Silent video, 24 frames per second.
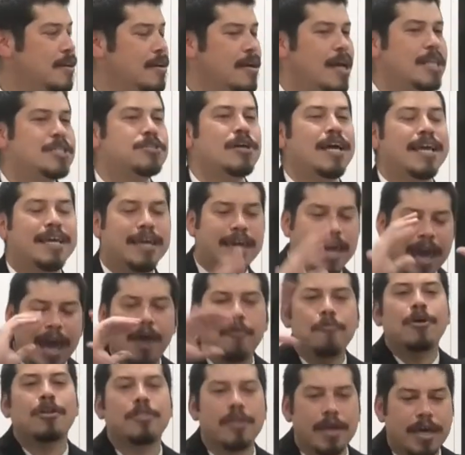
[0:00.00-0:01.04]
It's like,
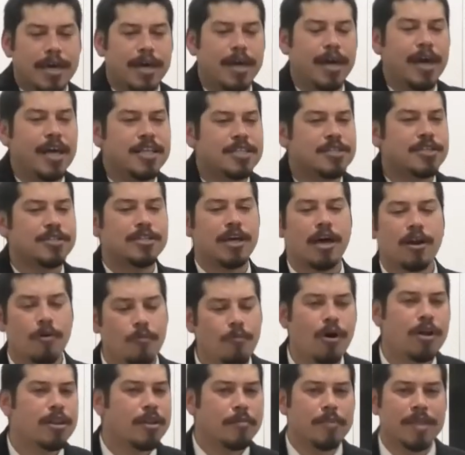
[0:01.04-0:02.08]
get rid of the kids because I don't want